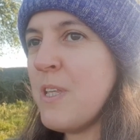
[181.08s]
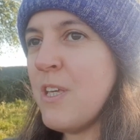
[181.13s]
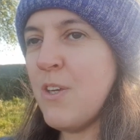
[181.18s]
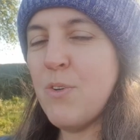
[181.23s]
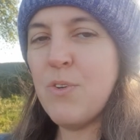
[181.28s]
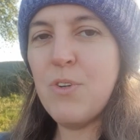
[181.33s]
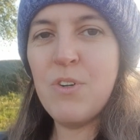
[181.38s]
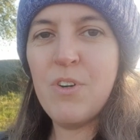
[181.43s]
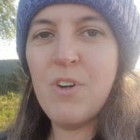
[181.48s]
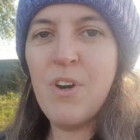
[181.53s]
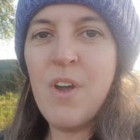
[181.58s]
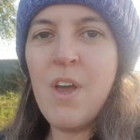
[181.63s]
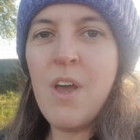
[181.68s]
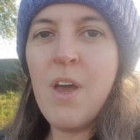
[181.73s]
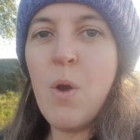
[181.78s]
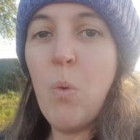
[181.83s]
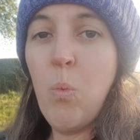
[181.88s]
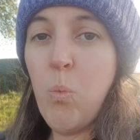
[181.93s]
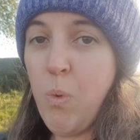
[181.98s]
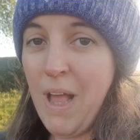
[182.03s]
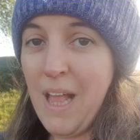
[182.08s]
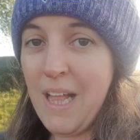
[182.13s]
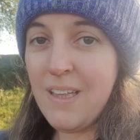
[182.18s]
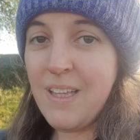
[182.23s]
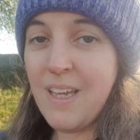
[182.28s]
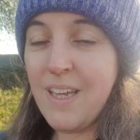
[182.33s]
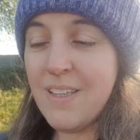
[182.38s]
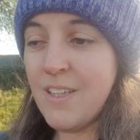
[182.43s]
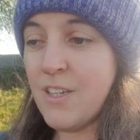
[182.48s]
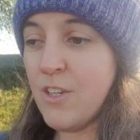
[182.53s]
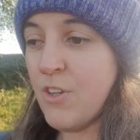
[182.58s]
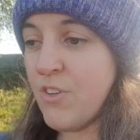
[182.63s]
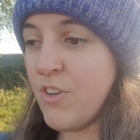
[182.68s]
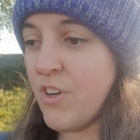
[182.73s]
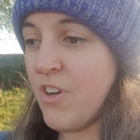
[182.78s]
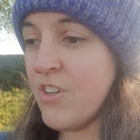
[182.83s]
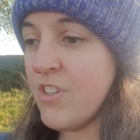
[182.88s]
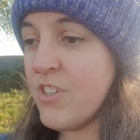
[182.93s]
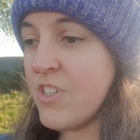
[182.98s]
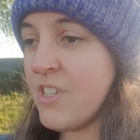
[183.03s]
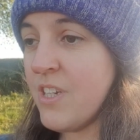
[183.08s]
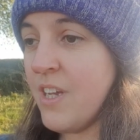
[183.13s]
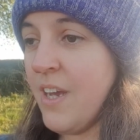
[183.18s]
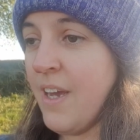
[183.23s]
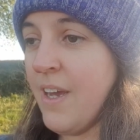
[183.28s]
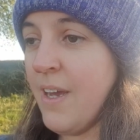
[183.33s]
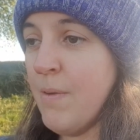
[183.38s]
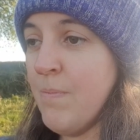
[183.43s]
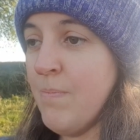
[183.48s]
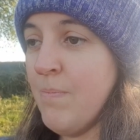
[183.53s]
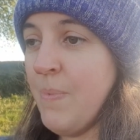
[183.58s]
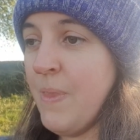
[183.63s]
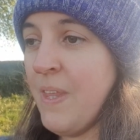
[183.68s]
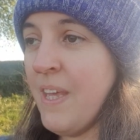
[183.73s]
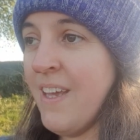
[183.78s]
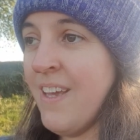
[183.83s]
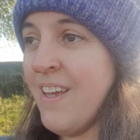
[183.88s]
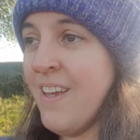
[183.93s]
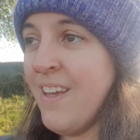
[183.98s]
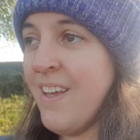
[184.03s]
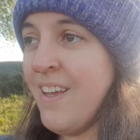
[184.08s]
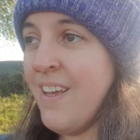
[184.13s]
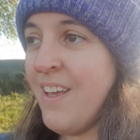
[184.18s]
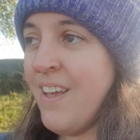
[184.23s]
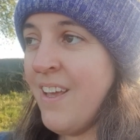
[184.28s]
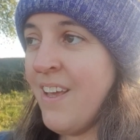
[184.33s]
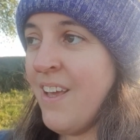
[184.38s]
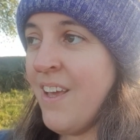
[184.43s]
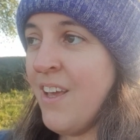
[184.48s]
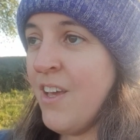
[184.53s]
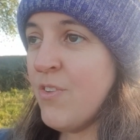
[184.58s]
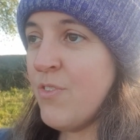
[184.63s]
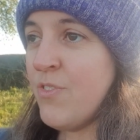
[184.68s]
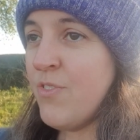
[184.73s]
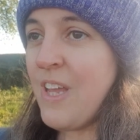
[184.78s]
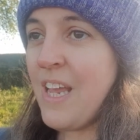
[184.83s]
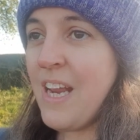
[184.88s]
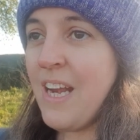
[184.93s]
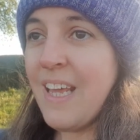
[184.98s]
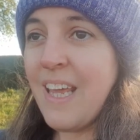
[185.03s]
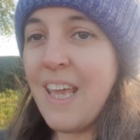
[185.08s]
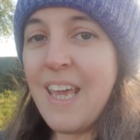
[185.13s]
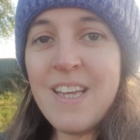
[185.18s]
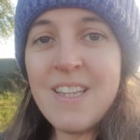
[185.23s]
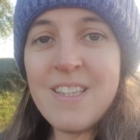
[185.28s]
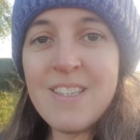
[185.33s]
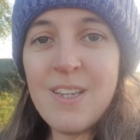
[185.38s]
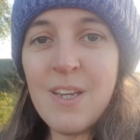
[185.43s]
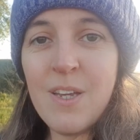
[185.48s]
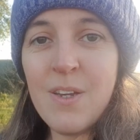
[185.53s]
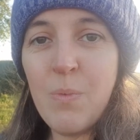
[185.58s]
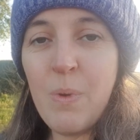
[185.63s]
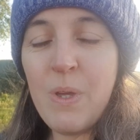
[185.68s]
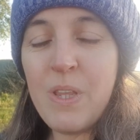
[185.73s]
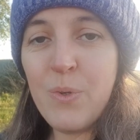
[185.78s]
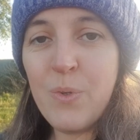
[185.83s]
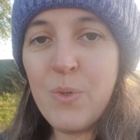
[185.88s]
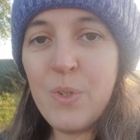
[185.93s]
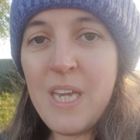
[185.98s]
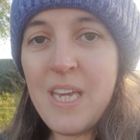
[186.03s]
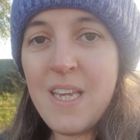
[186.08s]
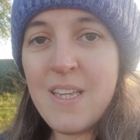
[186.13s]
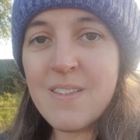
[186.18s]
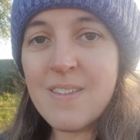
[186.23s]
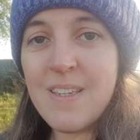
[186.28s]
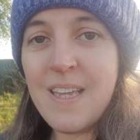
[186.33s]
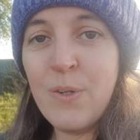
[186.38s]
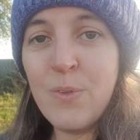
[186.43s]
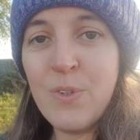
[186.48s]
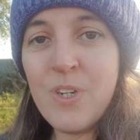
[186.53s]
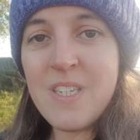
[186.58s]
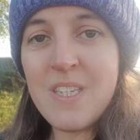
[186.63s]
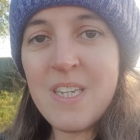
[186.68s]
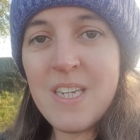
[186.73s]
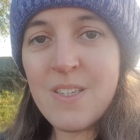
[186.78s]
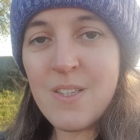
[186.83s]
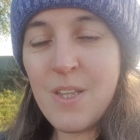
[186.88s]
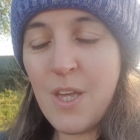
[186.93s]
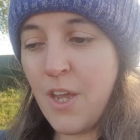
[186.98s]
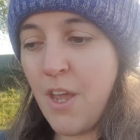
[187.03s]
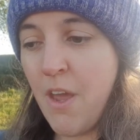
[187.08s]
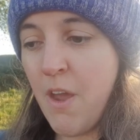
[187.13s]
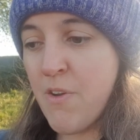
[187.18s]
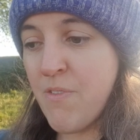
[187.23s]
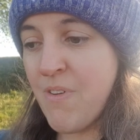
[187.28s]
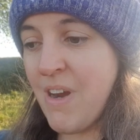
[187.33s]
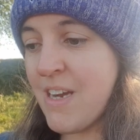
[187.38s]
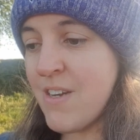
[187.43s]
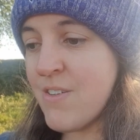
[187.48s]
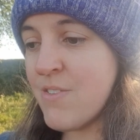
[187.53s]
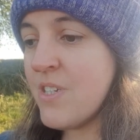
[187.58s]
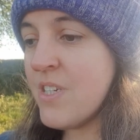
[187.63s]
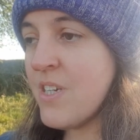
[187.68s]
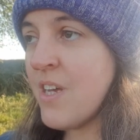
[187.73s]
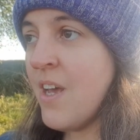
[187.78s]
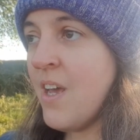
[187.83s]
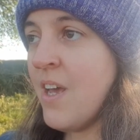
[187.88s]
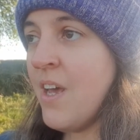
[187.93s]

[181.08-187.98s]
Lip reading: you're well and that you're not feeling it with all these illnesses that are going around.